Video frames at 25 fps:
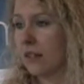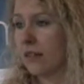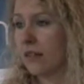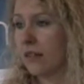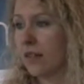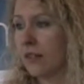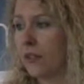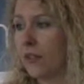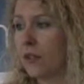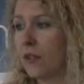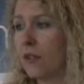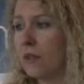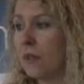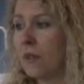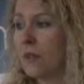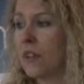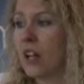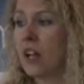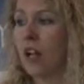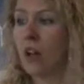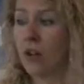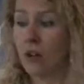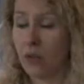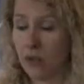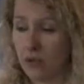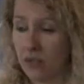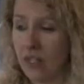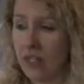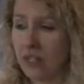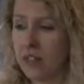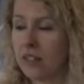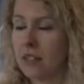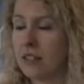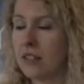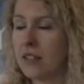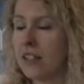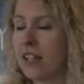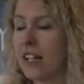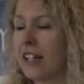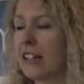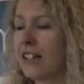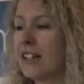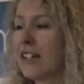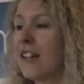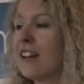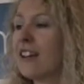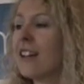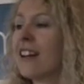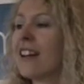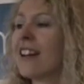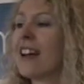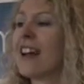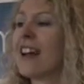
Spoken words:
level, on that indicator.